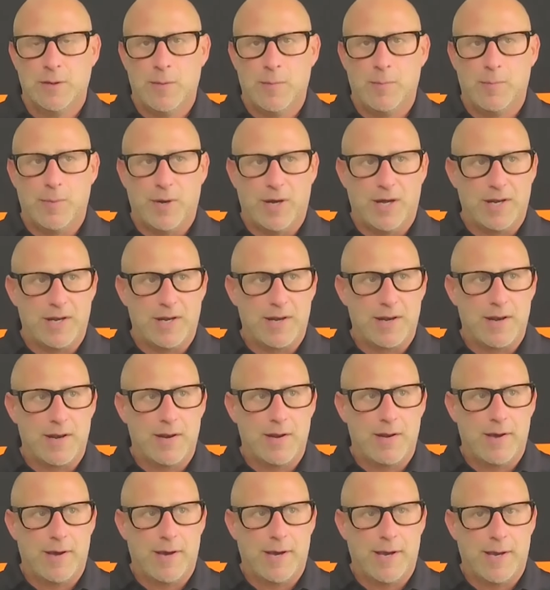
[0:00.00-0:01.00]
But
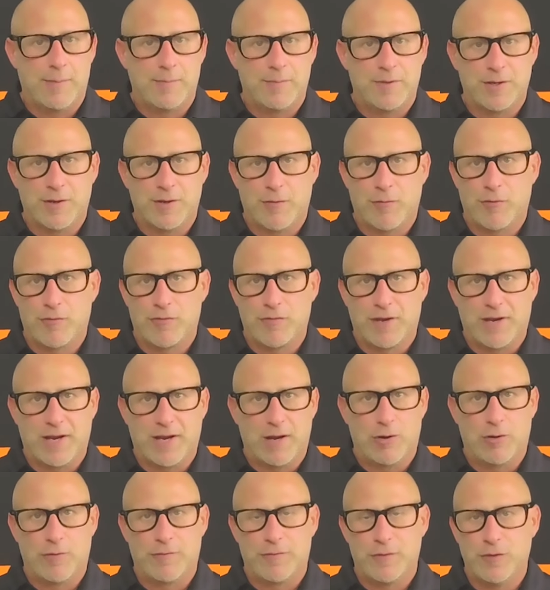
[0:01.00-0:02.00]
the other thing, I
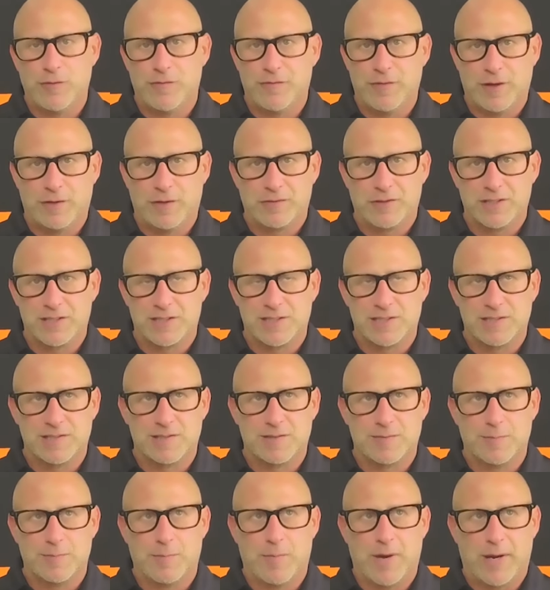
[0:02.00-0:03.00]
don't know if you felt this,
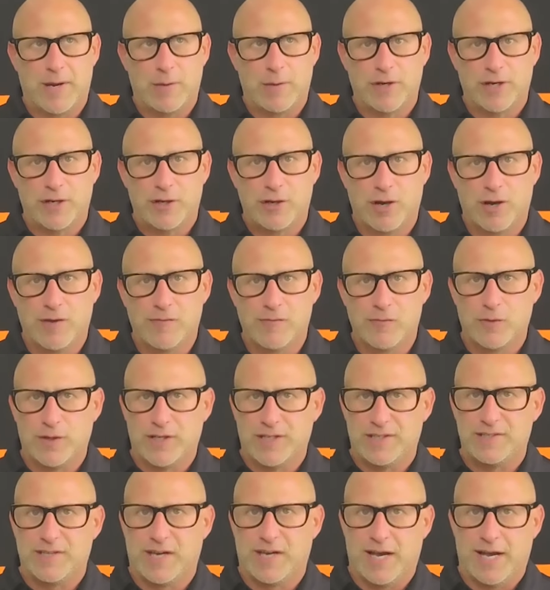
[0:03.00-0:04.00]
is my
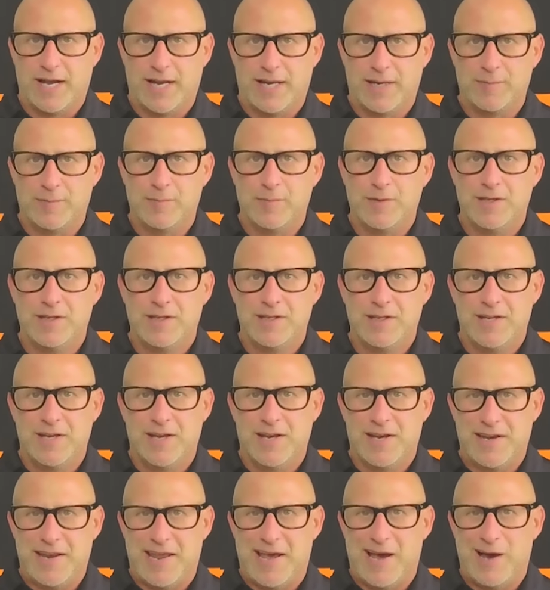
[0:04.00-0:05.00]
recovery time
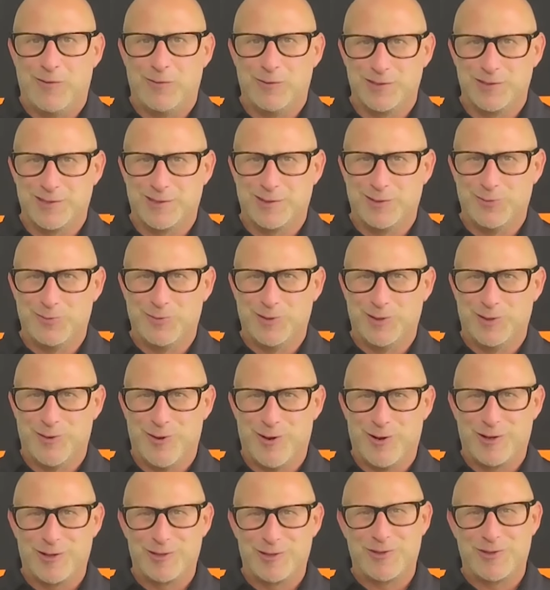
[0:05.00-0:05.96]
now was a little bit longer.